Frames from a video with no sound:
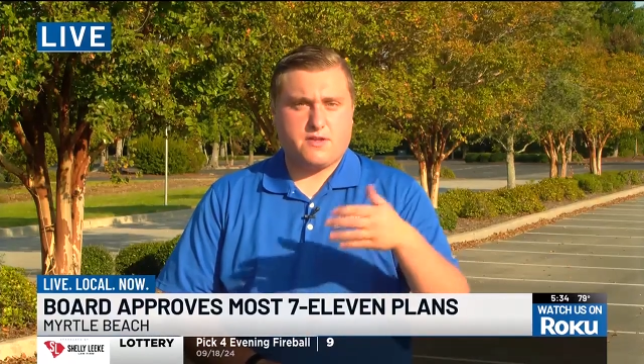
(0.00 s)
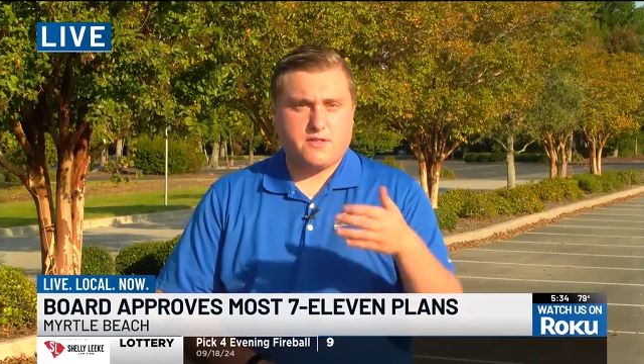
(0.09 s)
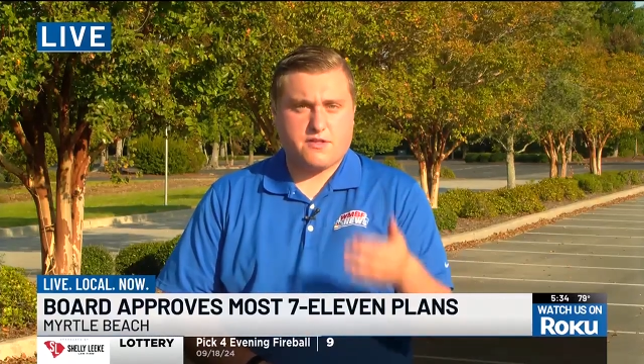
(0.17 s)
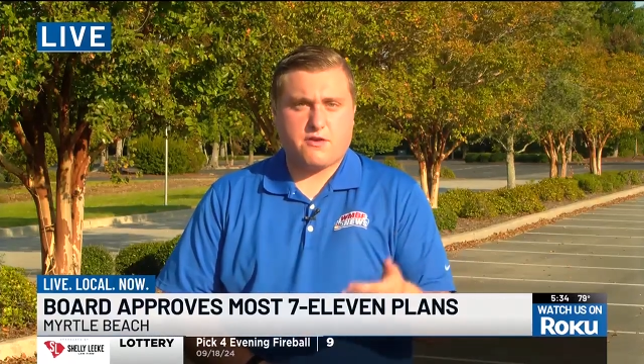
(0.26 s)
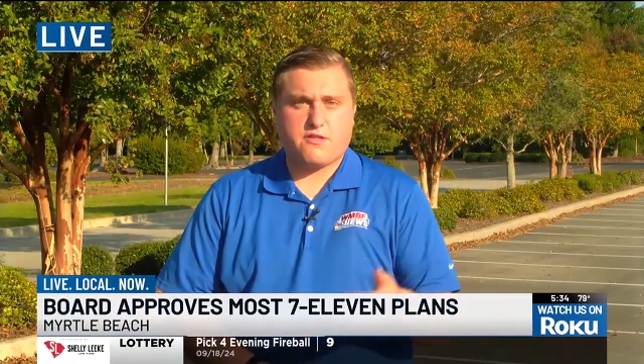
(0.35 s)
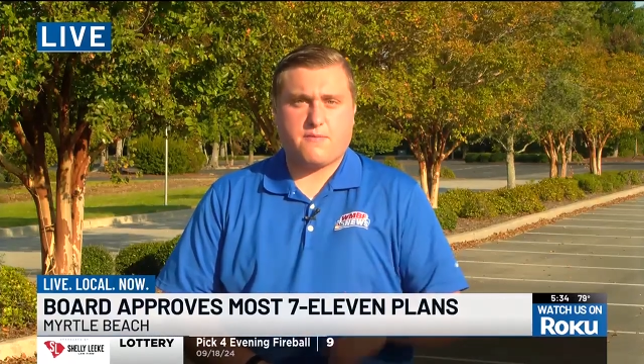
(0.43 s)

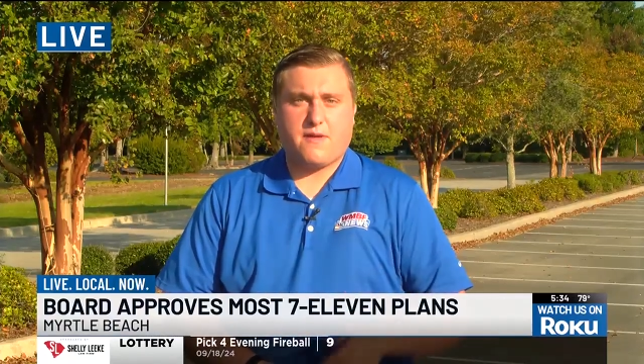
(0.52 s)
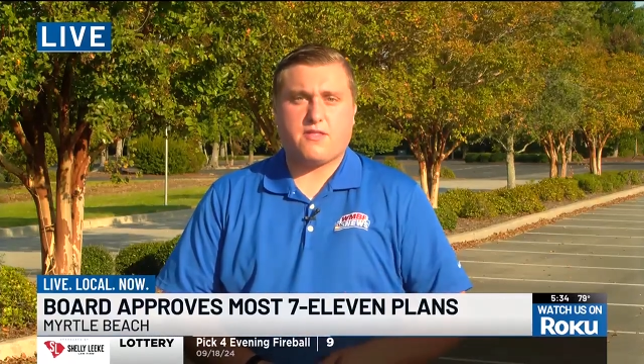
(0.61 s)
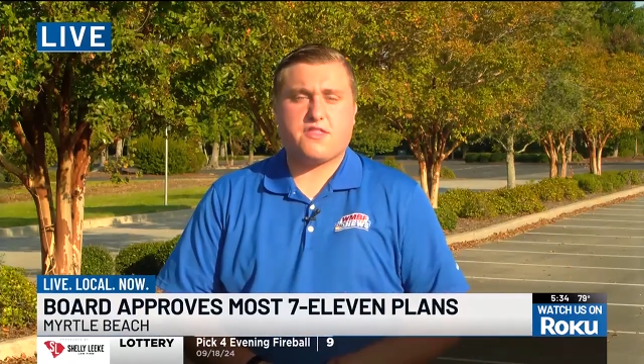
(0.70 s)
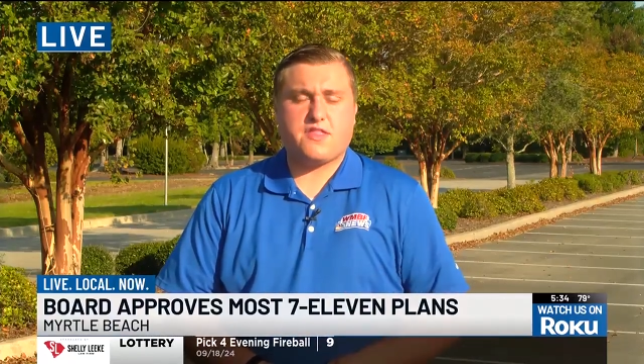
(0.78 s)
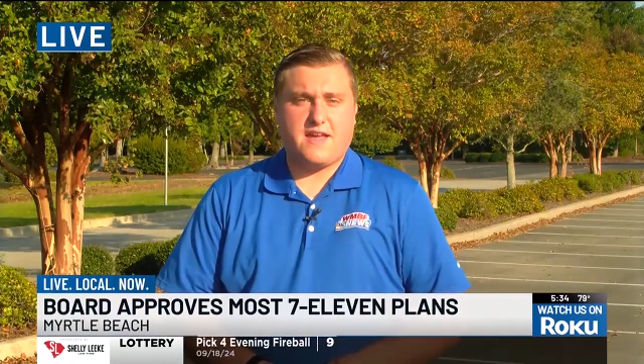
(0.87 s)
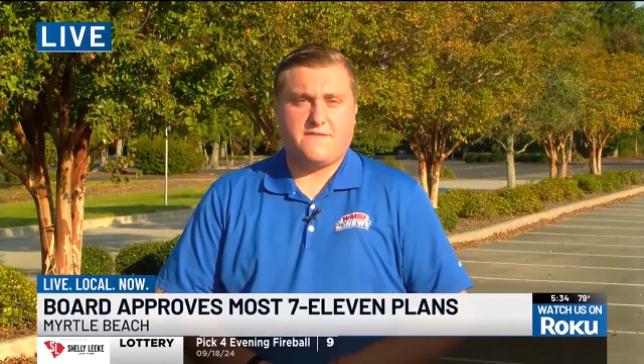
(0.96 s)
concerns about
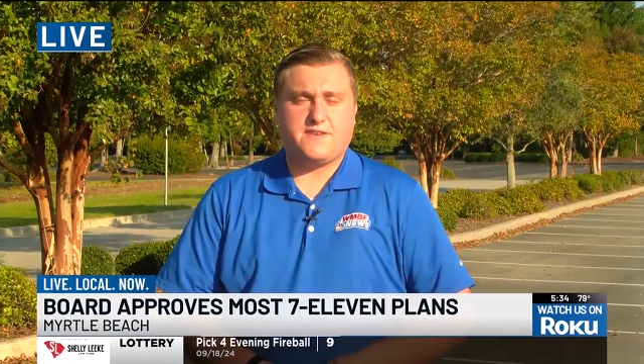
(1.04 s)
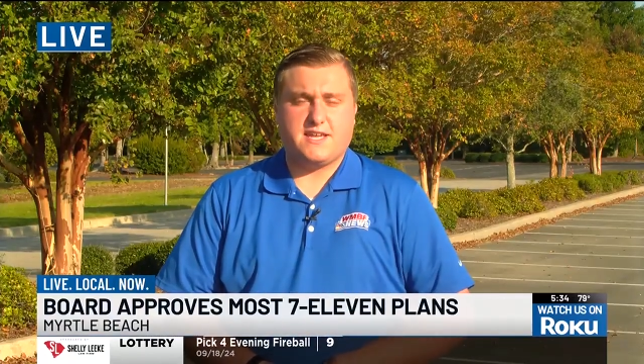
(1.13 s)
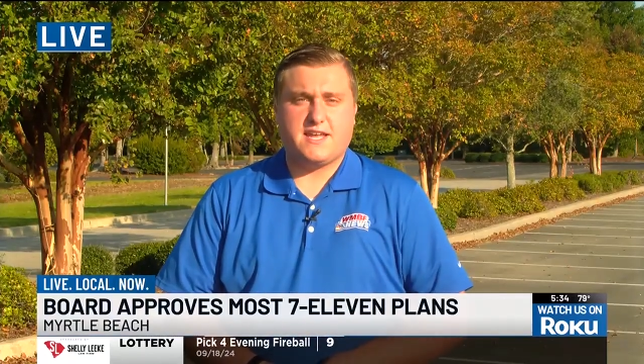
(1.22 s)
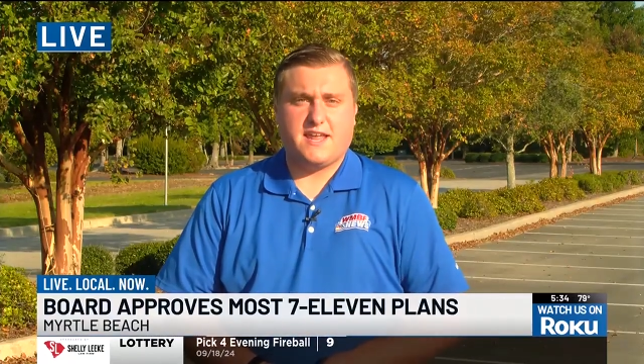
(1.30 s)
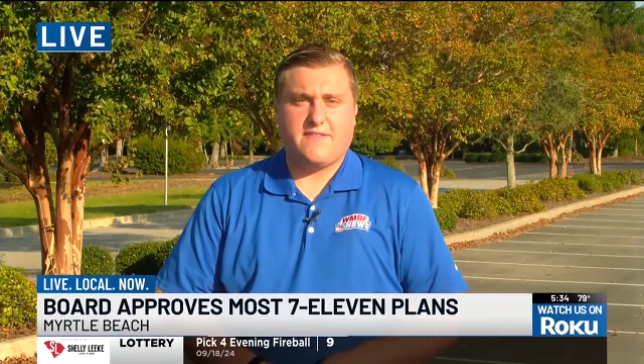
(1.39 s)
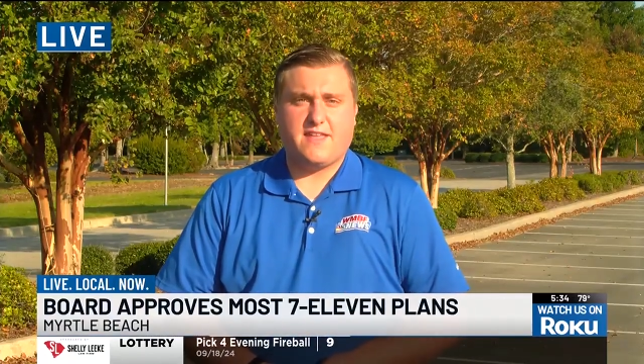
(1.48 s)
safety
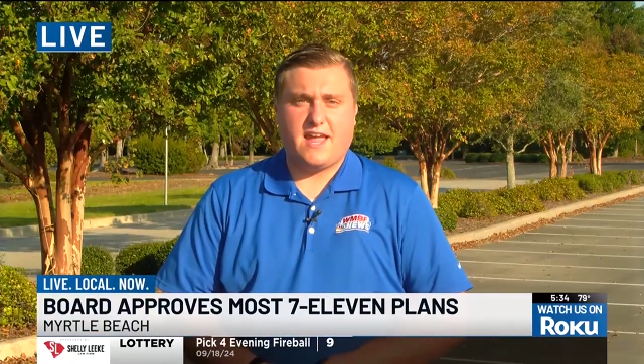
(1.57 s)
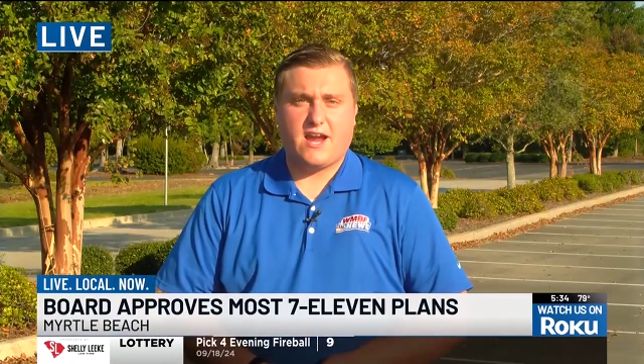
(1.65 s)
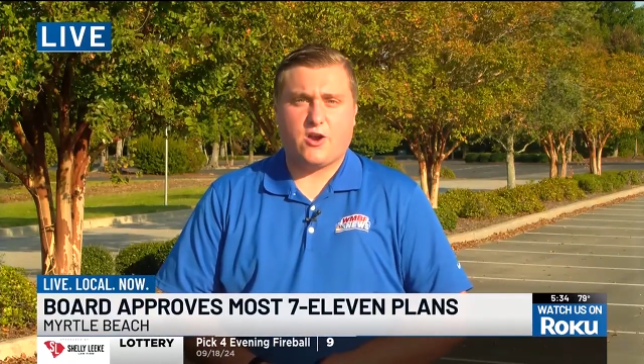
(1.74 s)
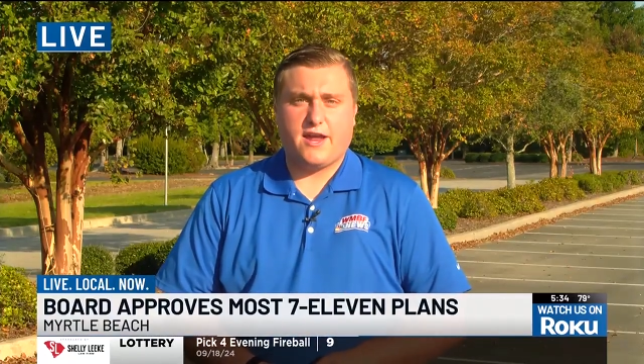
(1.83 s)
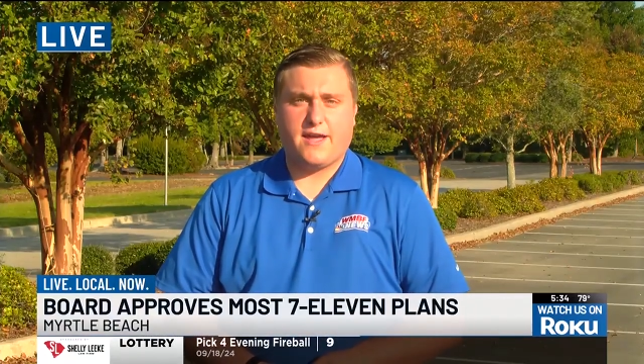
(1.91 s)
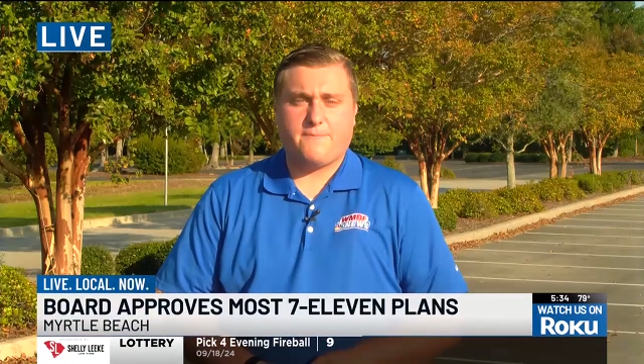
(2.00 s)
in the
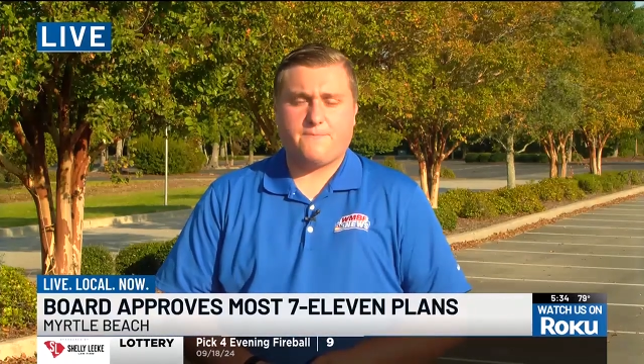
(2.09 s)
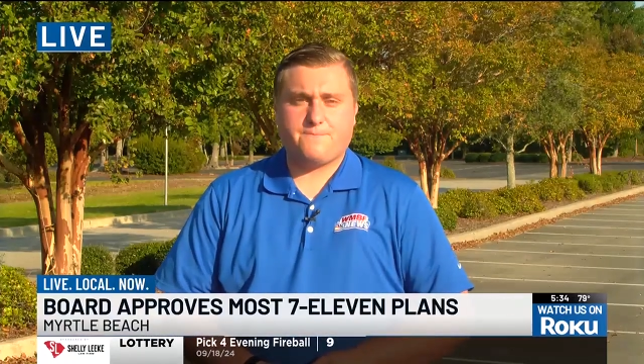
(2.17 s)
area.